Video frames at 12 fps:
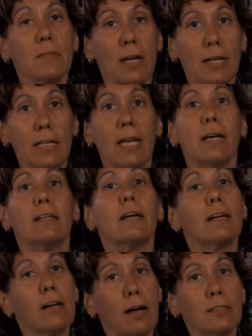Again,
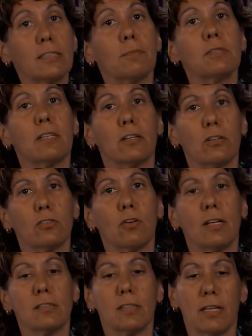concepts that are
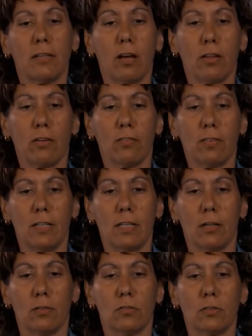addressed in other
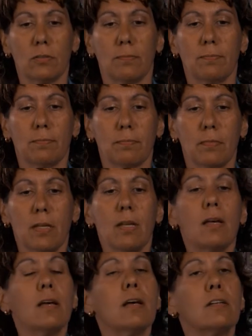videos.
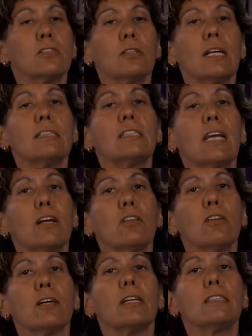So let's take a
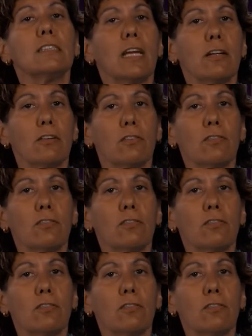look at Standard